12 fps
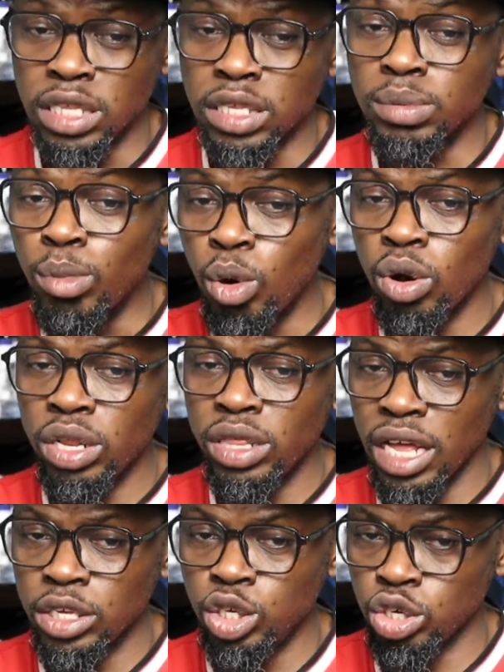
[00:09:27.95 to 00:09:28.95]
It's more
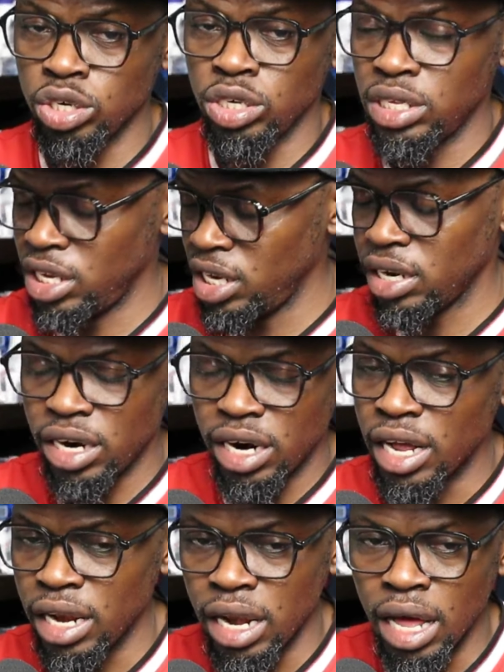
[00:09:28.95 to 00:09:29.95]
than just here
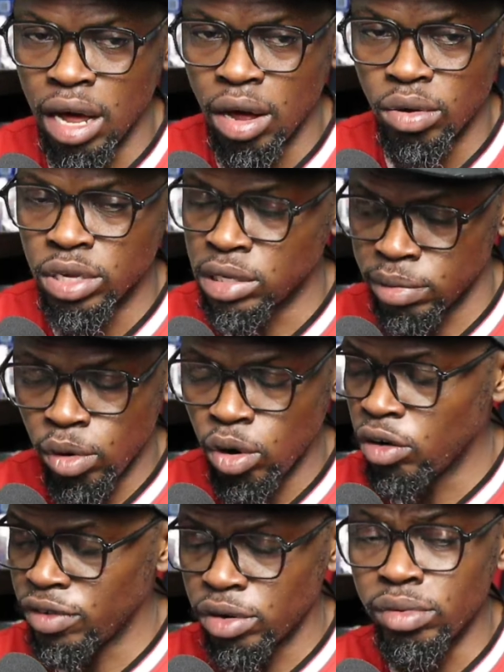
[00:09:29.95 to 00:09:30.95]
and now. It's
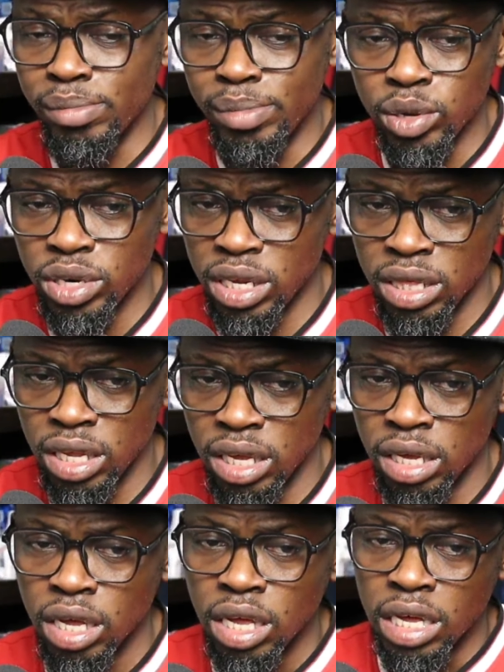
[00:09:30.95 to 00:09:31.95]
more of a rebuilding
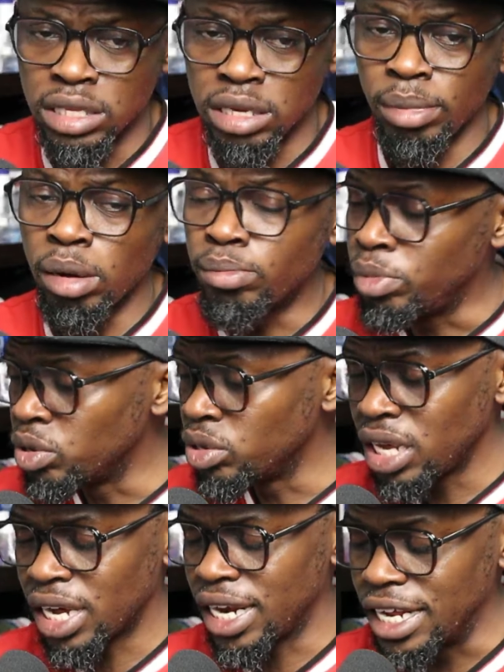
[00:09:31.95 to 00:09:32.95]
thing. It's about
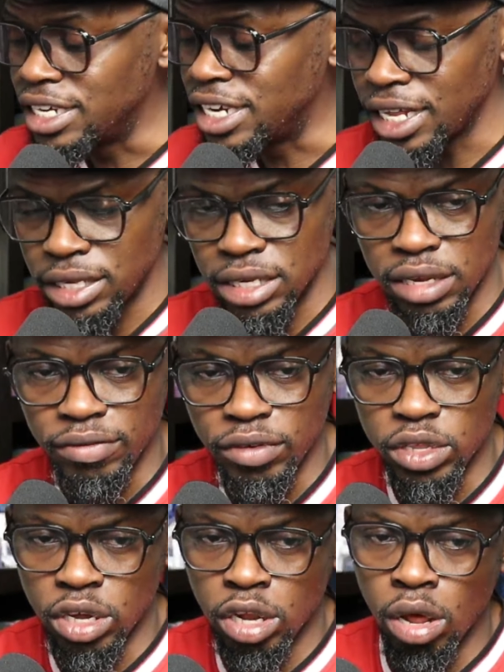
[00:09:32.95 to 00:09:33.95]
building an identity for
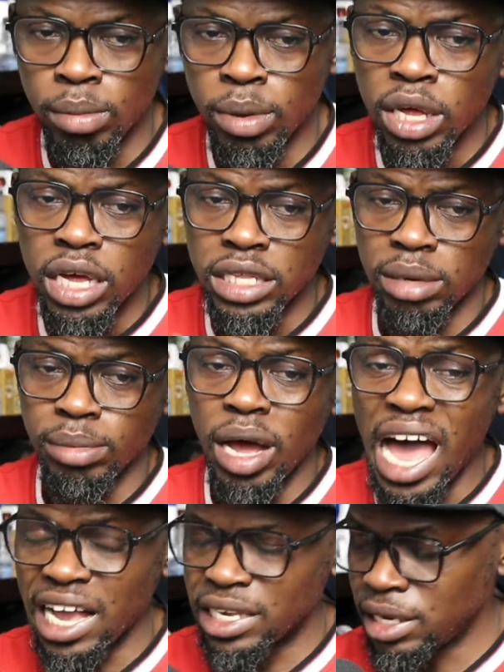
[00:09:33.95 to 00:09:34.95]
the club. It's
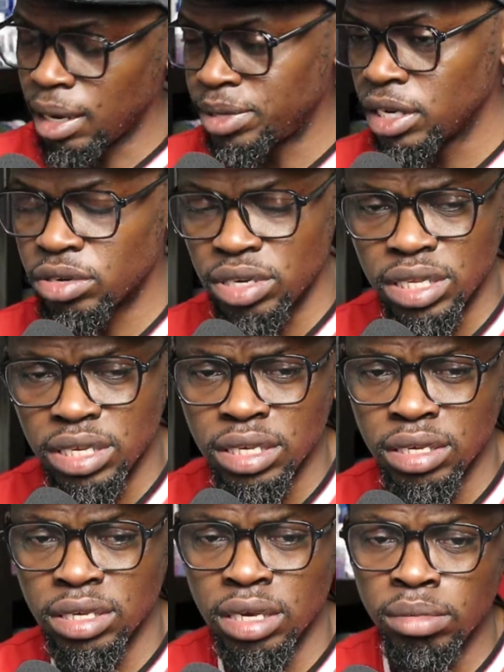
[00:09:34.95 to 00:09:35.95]
about accepting
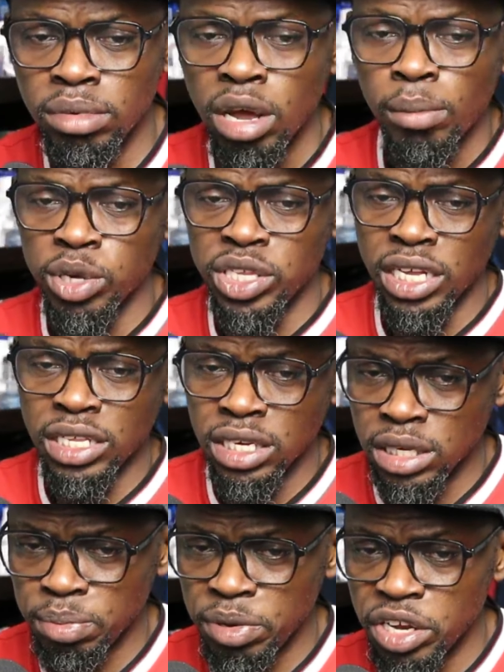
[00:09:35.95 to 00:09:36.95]
criticism, protecting
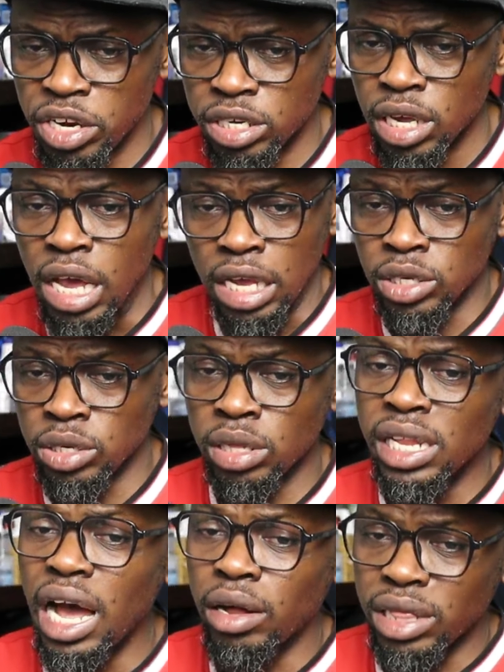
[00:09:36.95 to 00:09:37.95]
his players, and
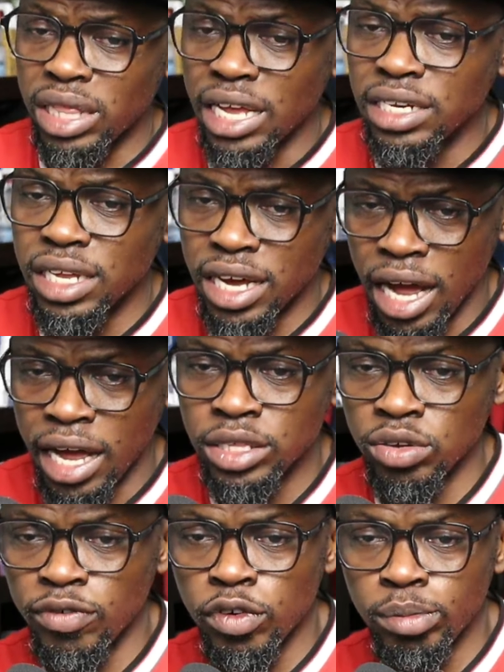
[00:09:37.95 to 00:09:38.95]
subtly outlining the kinds
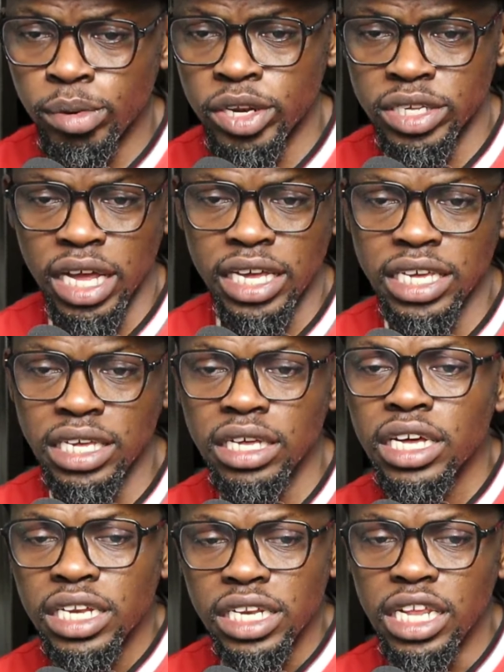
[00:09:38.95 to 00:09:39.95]
of footballers that he
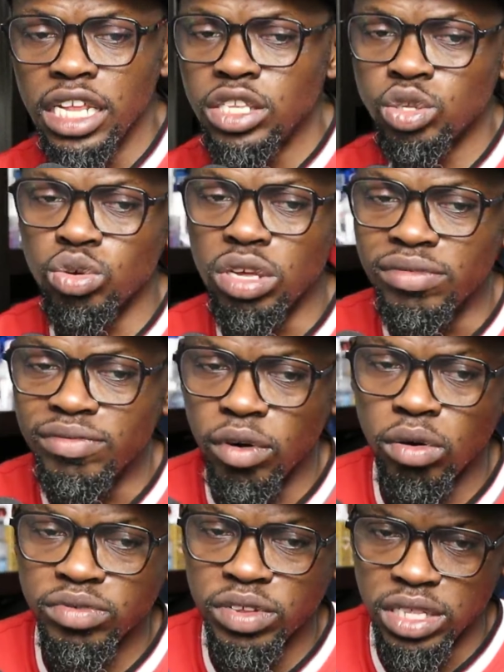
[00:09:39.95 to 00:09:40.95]
needs to
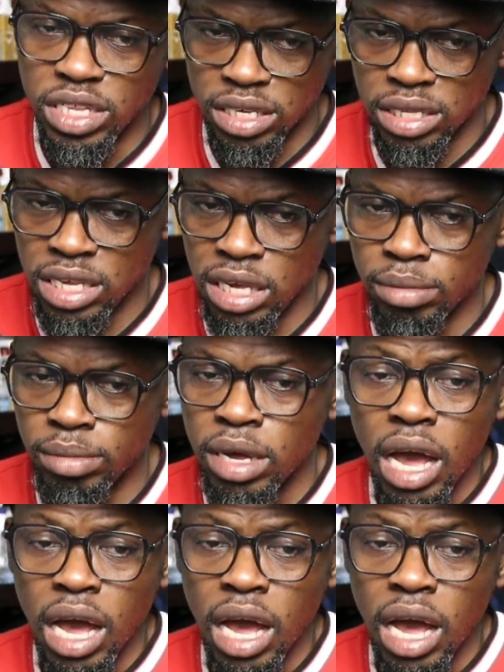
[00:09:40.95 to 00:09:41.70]
evolve this team.